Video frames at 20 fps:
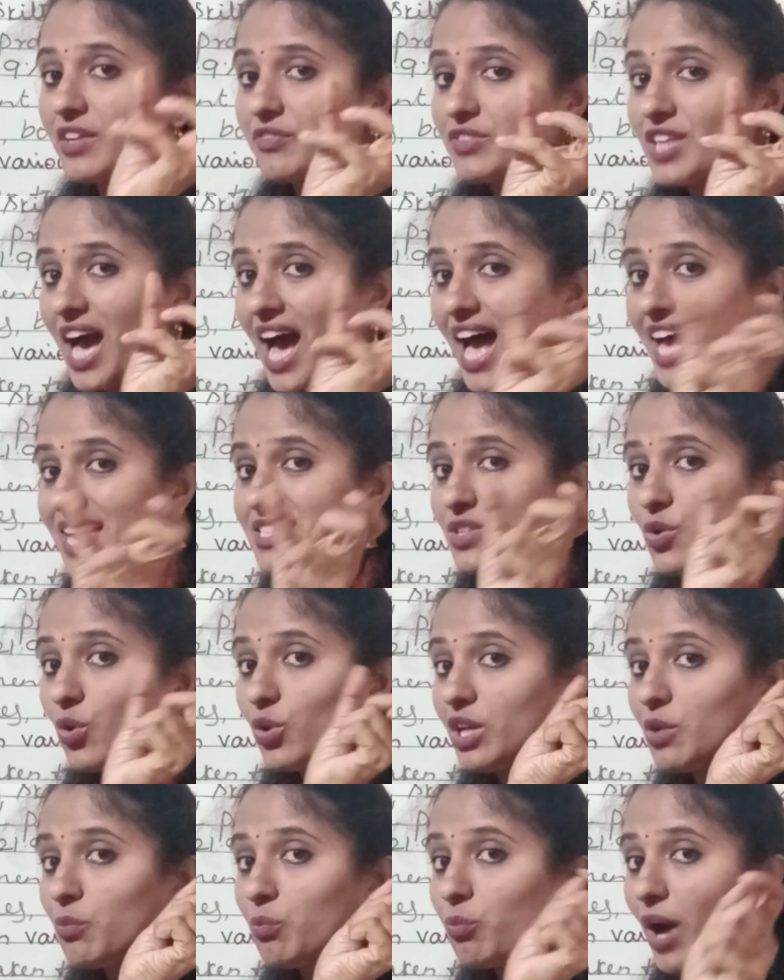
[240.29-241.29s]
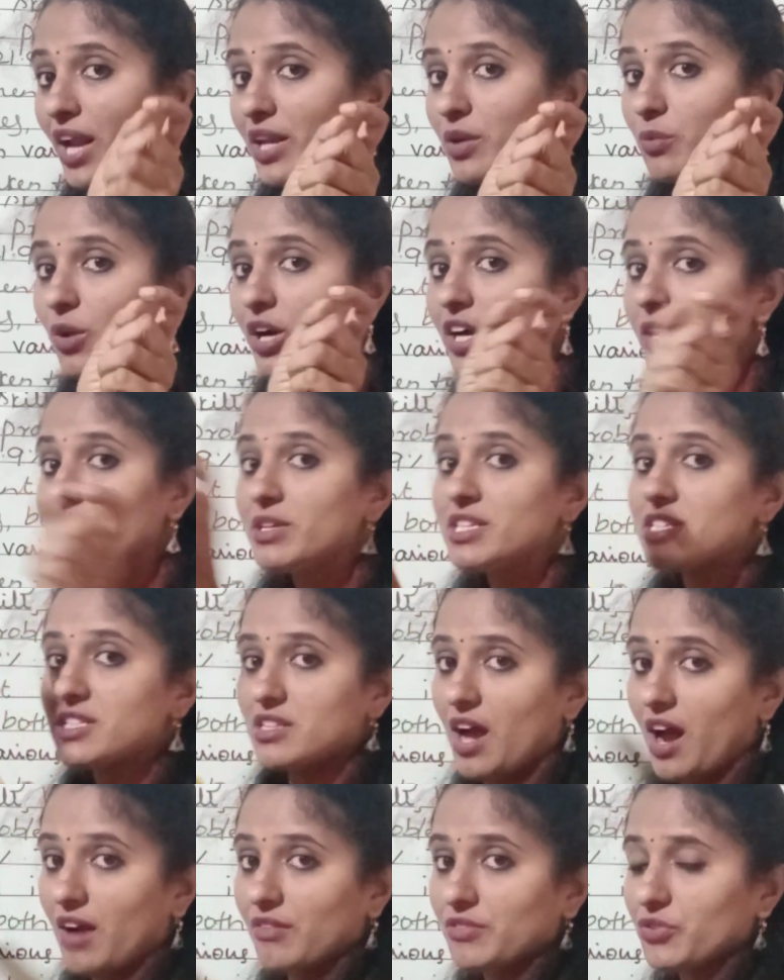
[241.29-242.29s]
If they ask only one word means you
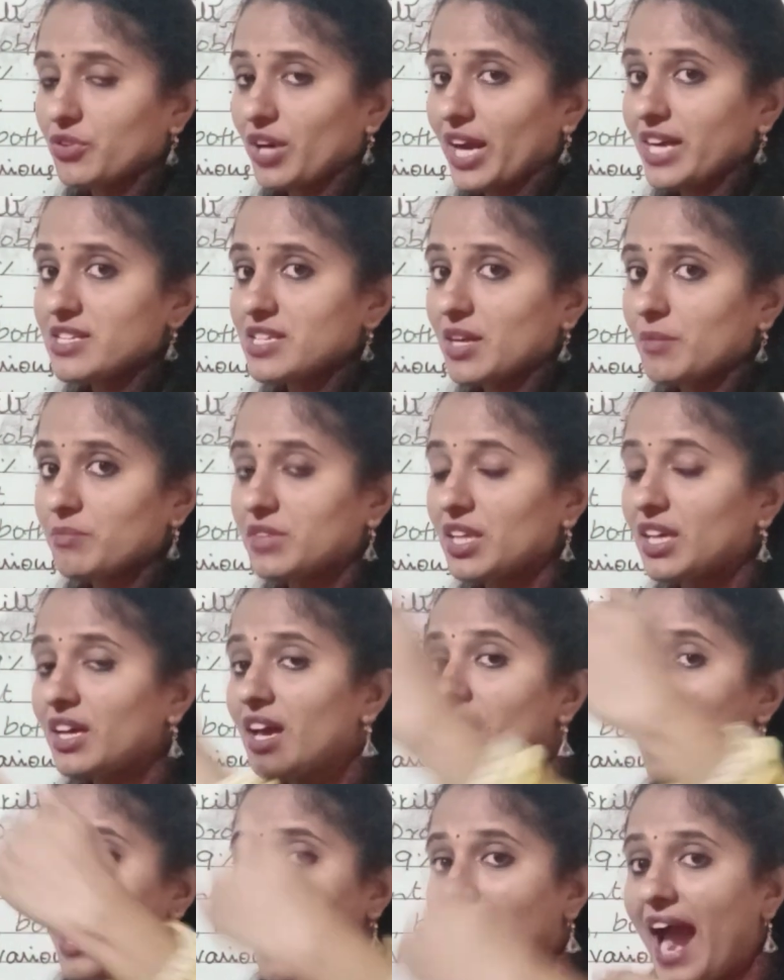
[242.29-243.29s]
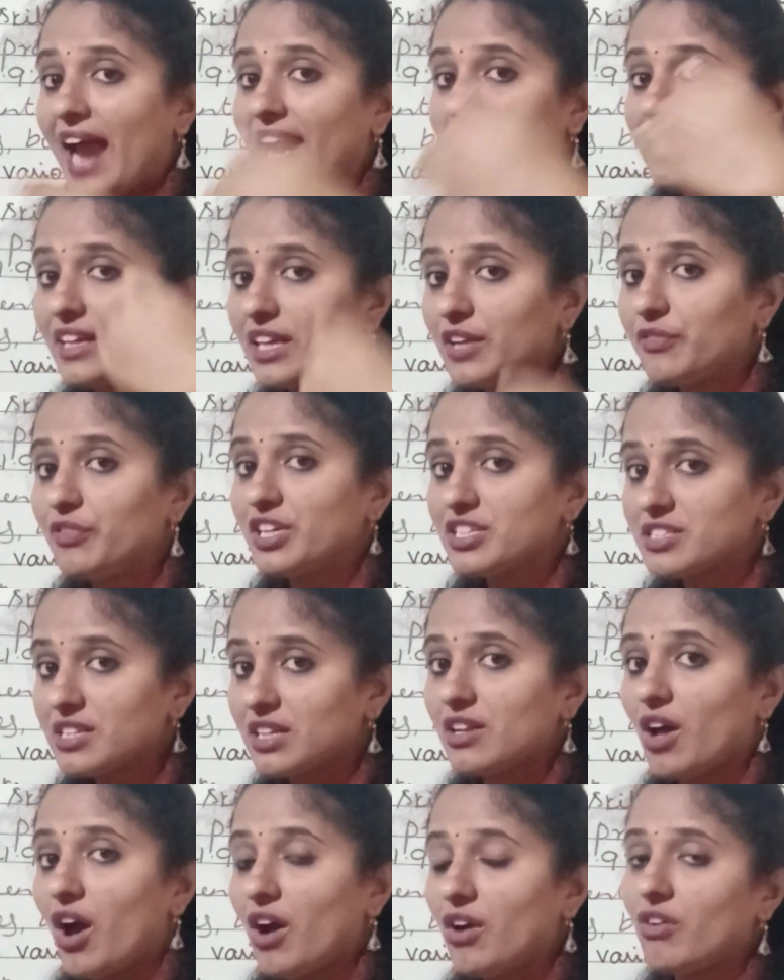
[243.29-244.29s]
have to write something, and if it is a
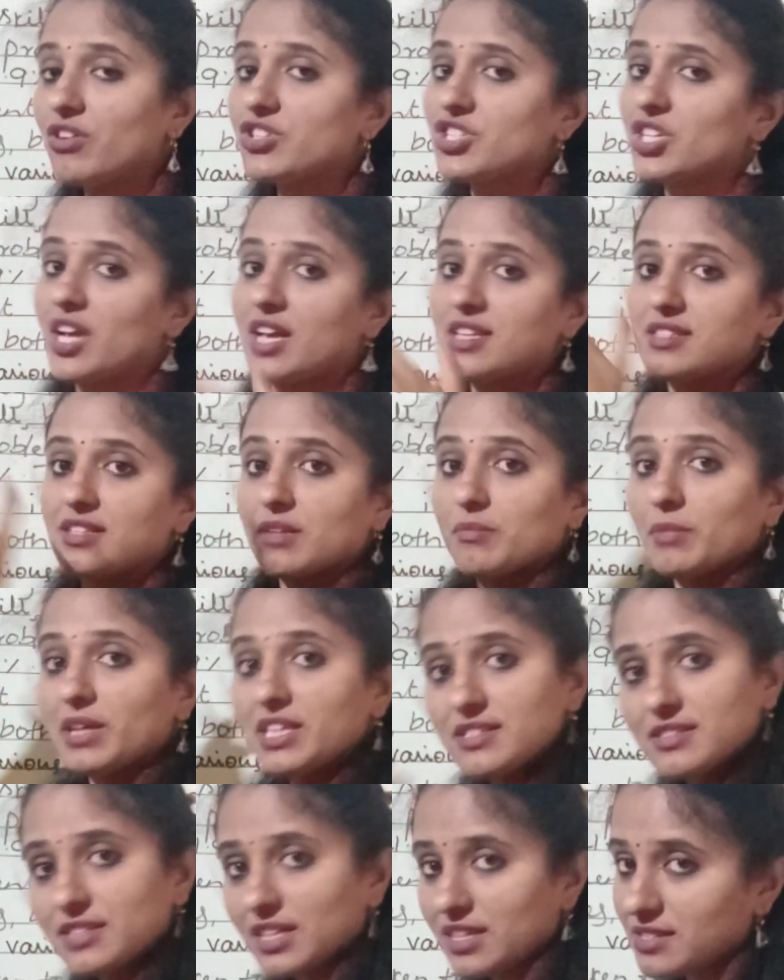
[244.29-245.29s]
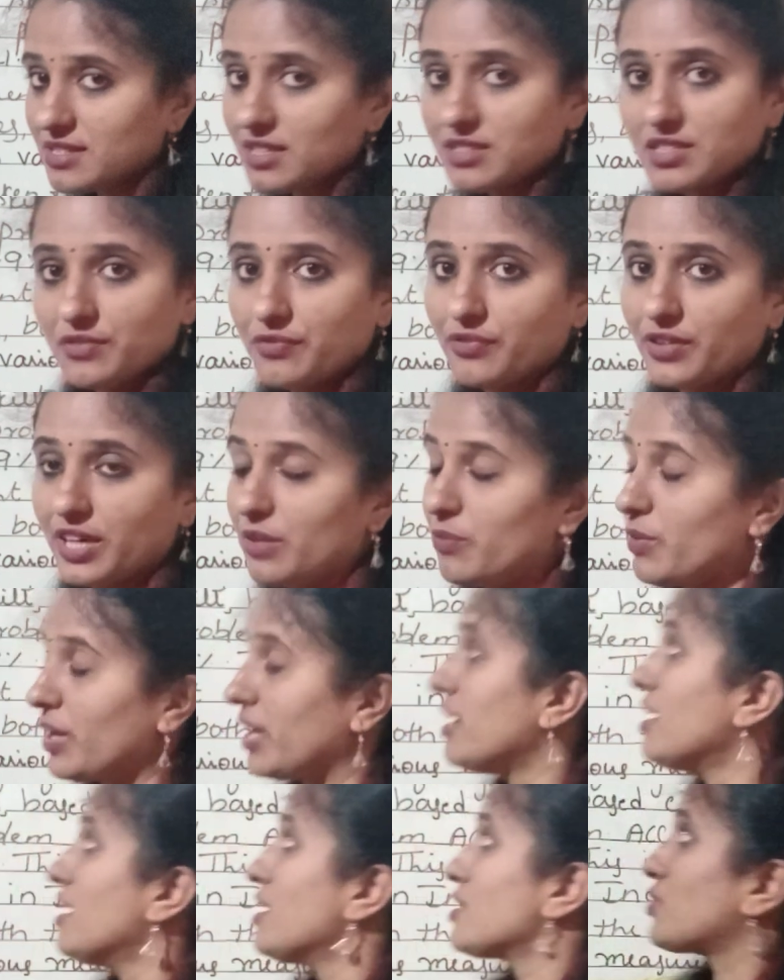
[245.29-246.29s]
long question answer means that is a different way.
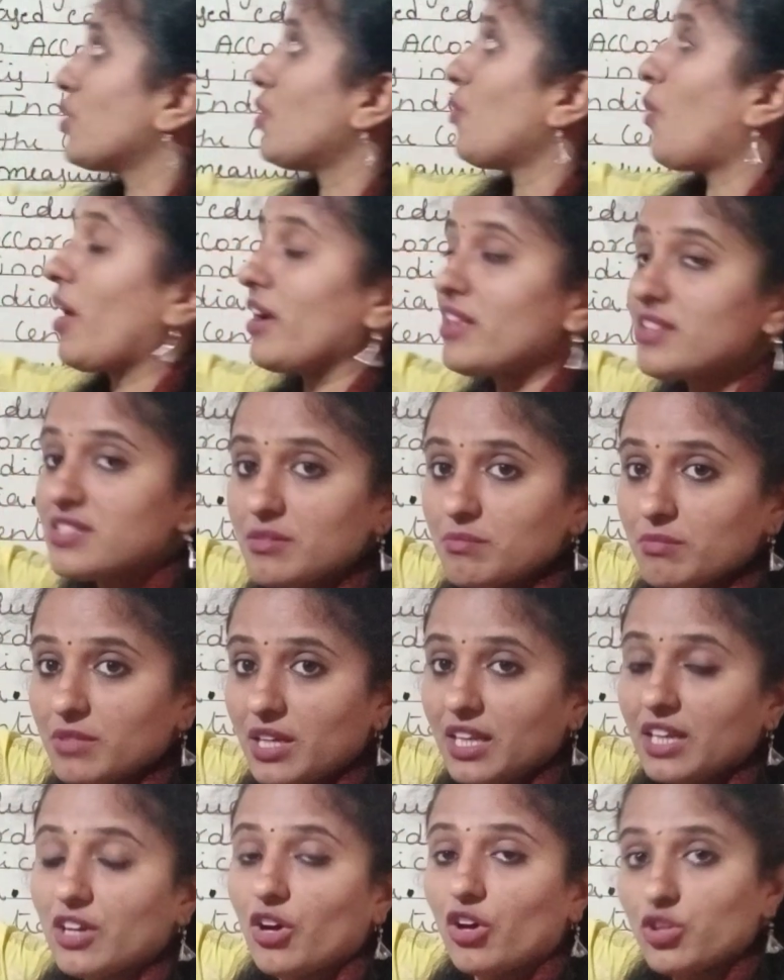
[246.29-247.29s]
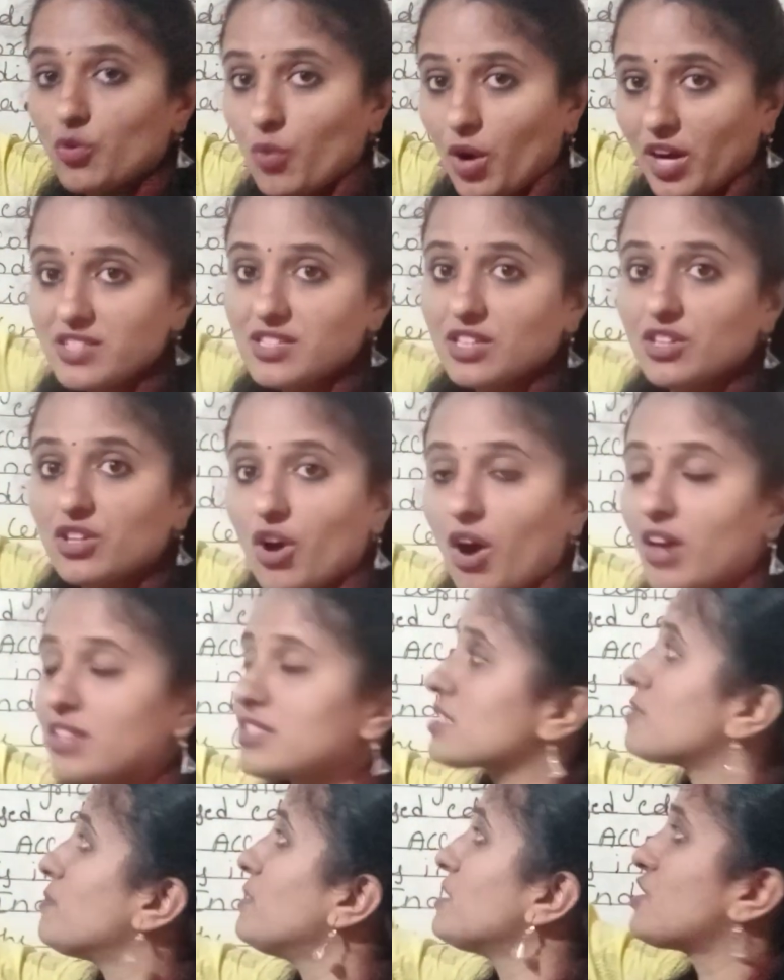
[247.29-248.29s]
So what is the meaning or what is the
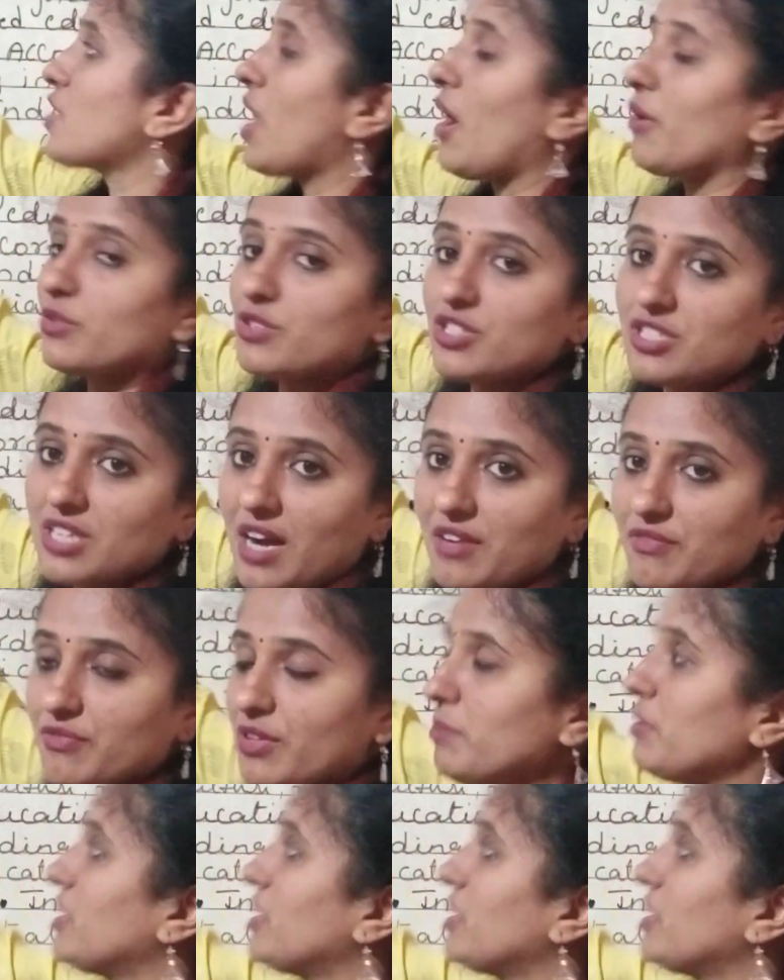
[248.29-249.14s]
causes means you have to start from